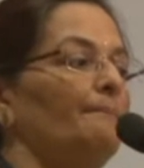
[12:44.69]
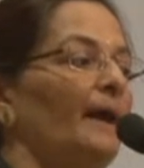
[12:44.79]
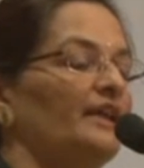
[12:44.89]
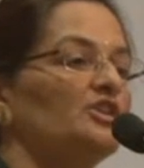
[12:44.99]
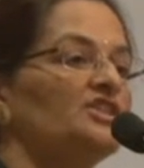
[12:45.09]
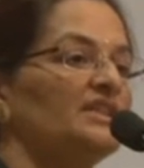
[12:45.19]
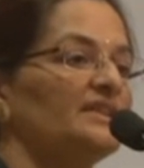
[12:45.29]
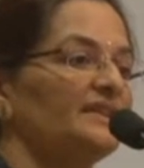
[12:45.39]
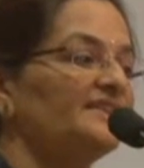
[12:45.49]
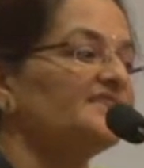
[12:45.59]

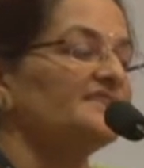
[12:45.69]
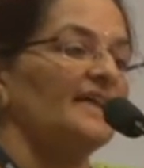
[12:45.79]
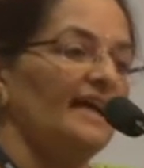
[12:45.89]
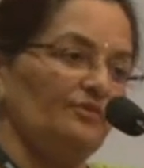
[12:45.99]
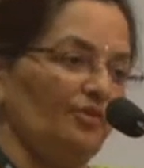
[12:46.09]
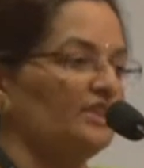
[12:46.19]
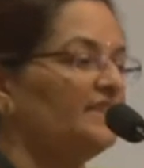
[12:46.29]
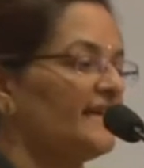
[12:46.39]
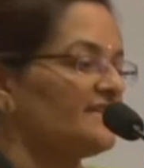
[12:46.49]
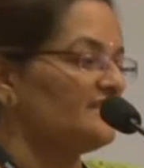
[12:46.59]
biological risk, and for the
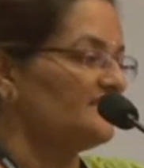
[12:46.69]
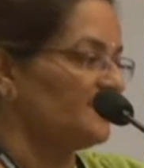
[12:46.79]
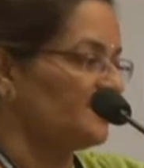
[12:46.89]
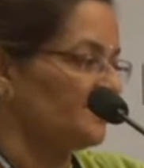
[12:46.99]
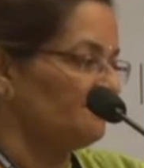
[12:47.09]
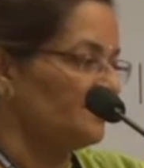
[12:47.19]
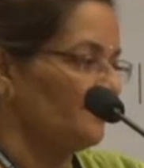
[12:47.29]
national system.